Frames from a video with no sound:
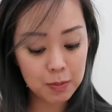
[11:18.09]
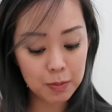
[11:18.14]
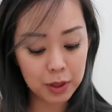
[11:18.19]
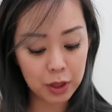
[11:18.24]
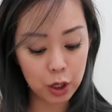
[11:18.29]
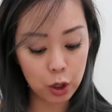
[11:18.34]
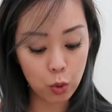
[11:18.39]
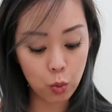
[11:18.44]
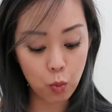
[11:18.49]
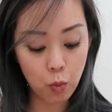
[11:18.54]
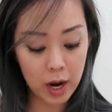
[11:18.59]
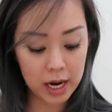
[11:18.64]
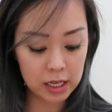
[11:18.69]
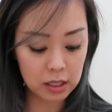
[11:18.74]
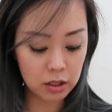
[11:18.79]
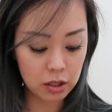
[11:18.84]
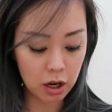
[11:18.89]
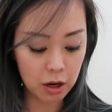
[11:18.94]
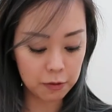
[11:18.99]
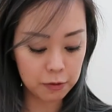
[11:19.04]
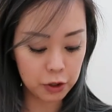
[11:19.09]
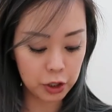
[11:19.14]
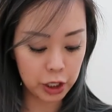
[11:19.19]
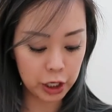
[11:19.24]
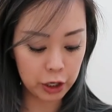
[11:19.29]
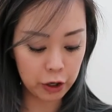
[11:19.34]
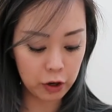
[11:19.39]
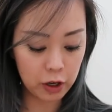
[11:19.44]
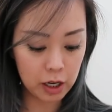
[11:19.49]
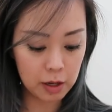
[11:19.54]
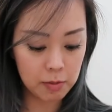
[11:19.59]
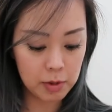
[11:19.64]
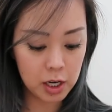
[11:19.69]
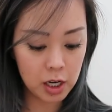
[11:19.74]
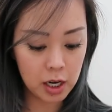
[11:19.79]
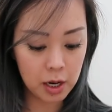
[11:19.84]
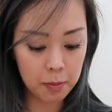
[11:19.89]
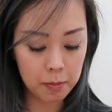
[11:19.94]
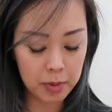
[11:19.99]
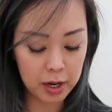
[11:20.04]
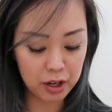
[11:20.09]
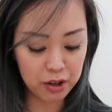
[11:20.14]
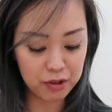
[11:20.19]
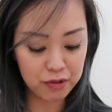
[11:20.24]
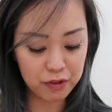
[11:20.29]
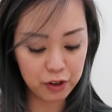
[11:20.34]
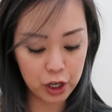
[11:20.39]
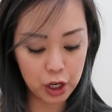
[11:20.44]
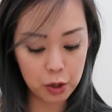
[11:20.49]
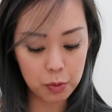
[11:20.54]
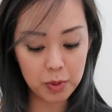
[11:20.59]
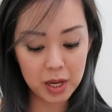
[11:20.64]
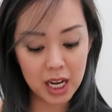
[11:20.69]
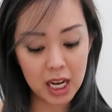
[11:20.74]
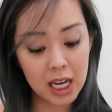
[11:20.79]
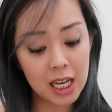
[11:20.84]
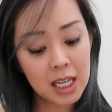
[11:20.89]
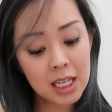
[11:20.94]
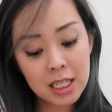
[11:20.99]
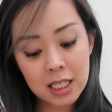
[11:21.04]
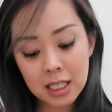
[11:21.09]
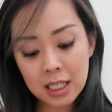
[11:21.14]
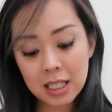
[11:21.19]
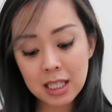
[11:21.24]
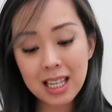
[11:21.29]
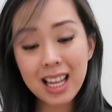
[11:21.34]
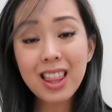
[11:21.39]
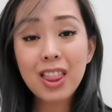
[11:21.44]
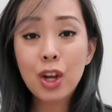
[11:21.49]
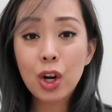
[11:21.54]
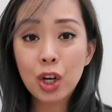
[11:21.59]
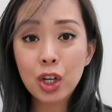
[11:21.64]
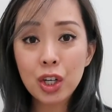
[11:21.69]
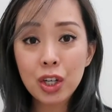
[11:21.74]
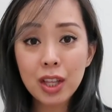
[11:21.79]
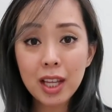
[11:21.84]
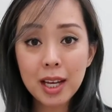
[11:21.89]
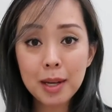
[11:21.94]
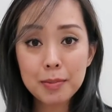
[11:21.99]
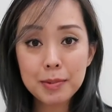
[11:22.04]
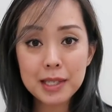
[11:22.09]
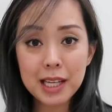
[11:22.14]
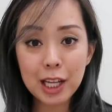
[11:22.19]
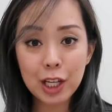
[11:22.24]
but they're way softer and creamier and better for you because they're on your lips,